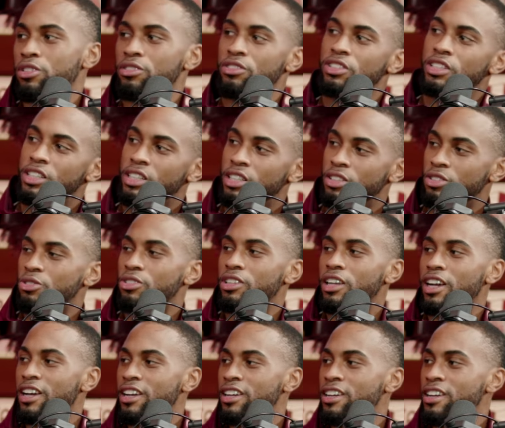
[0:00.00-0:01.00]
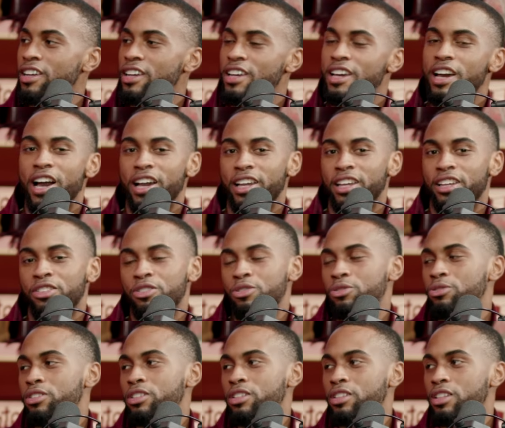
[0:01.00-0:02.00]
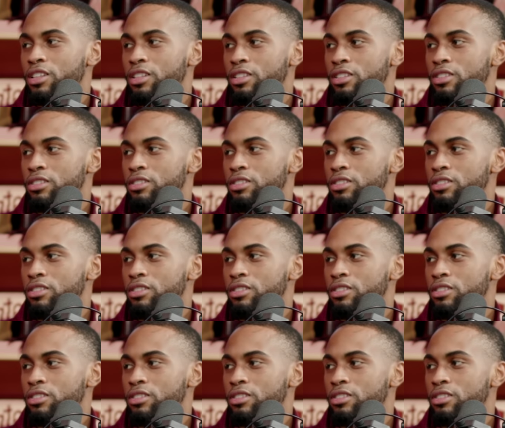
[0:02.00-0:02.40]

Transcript: If she get through that, I get through anything.